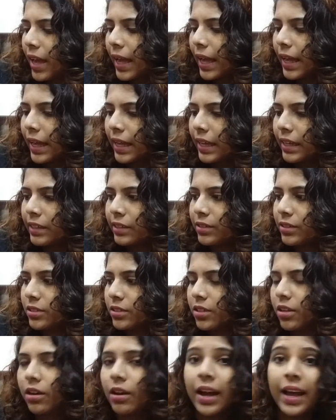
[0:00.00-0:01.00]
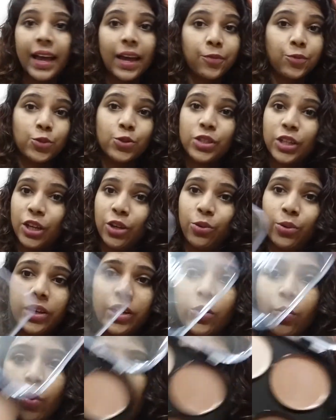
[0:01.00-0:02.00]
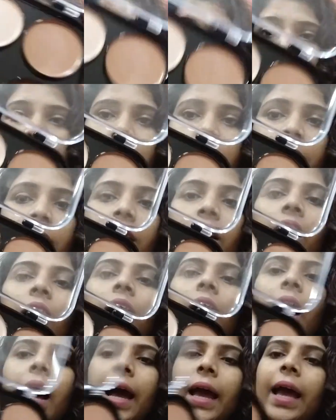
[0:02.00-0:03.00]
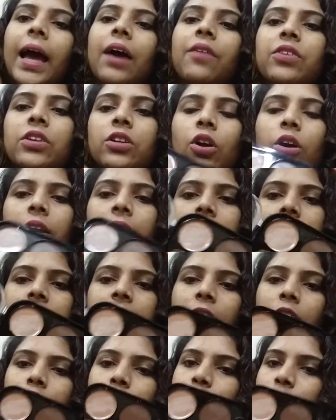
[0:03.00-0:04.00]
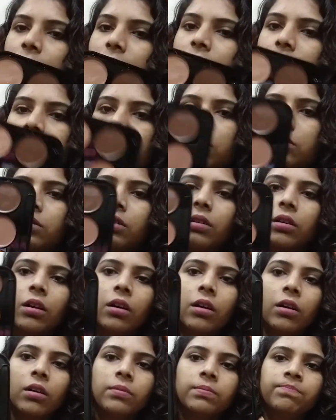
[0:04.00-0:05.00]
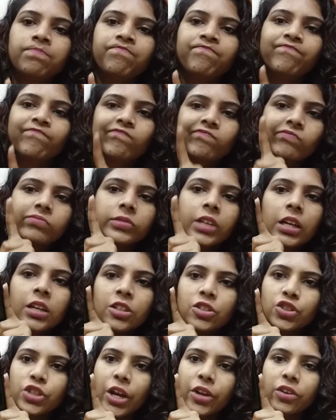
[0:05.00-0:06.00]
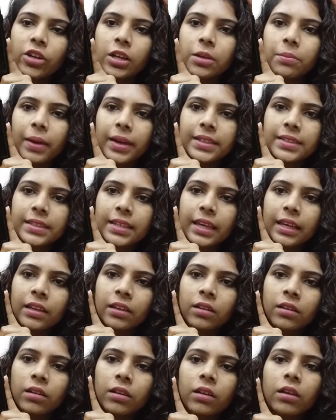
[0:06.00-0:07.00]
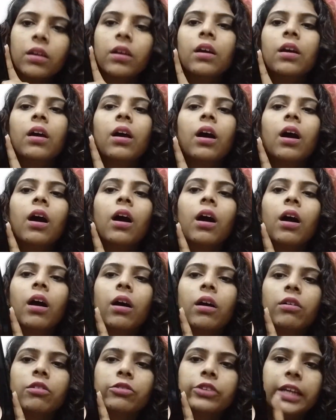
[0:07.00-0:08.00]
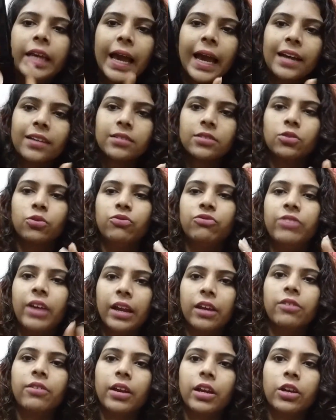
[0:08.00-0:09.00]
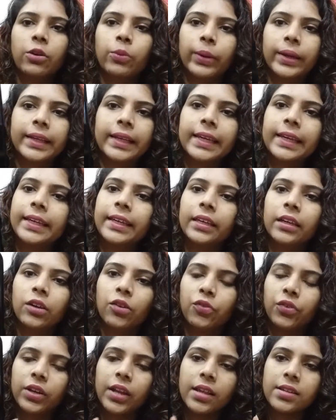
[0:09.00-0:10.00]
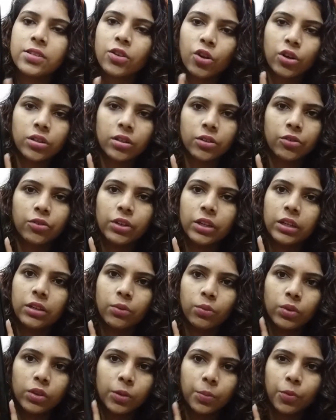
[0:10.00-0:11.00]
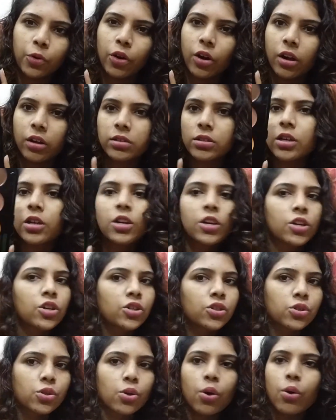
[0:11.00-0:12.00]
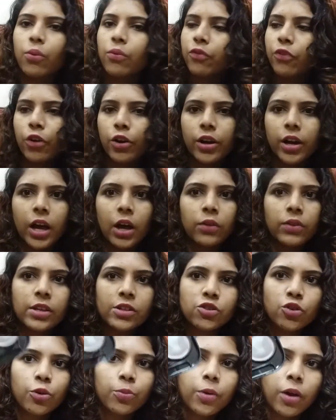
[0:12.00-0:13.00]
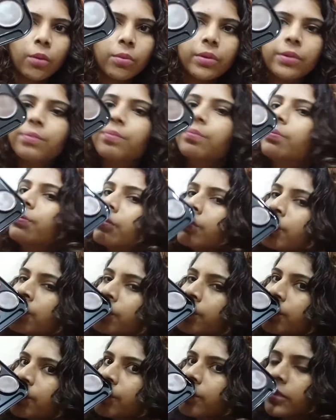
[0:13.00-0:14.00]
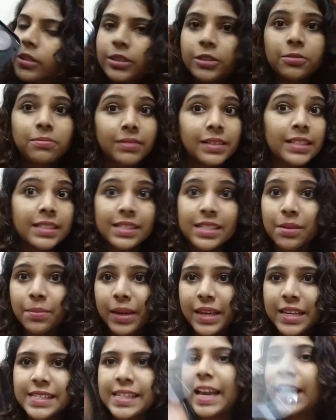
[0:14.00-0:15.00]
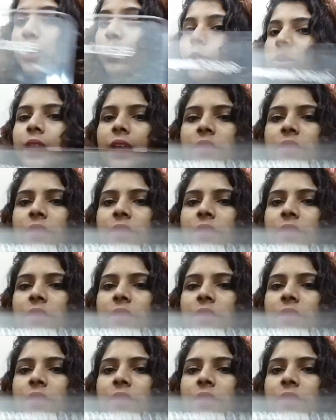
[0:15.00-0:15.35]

and I have to tell you, it works. I haven't got any outbreaks. Generally my skin reacts very, very quickly if it does not agree with the product. So for now there's no problem. It smells amazing, and you'll